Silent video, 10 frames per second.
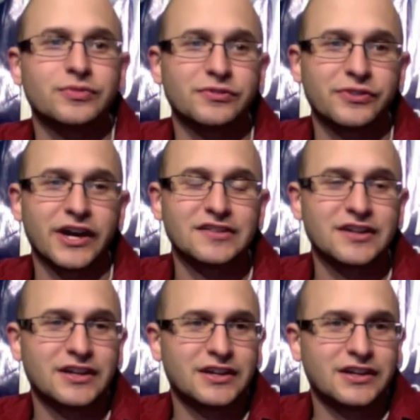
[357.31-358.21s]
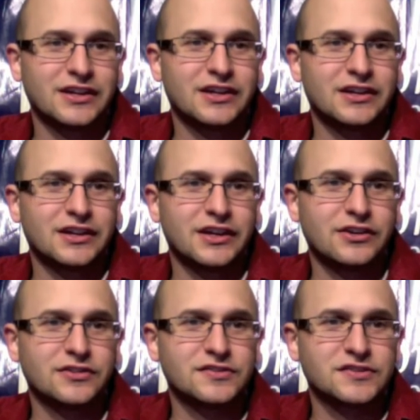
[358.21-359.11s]
In fact,
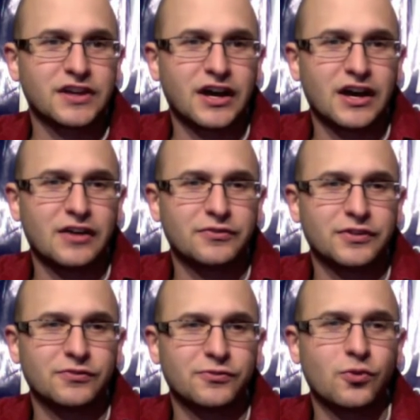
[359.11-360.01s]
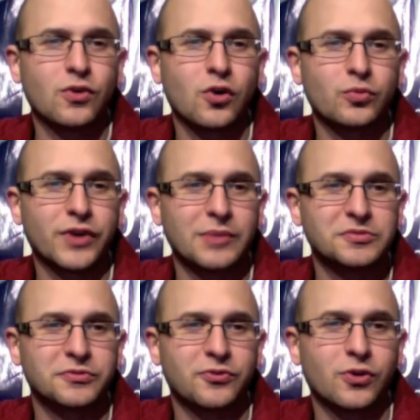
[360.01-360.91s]
here's in four home games
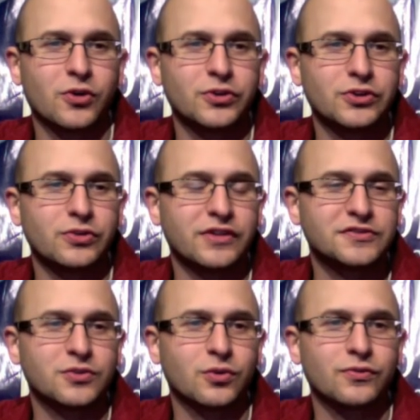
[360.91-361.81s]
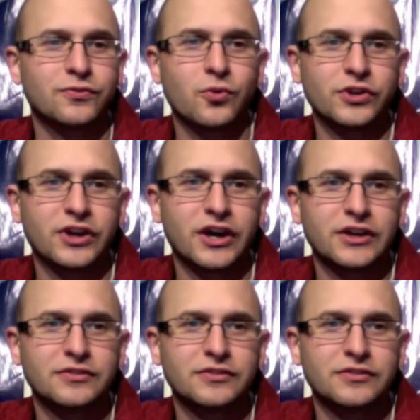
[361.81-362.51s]
before OU, they've scored 49,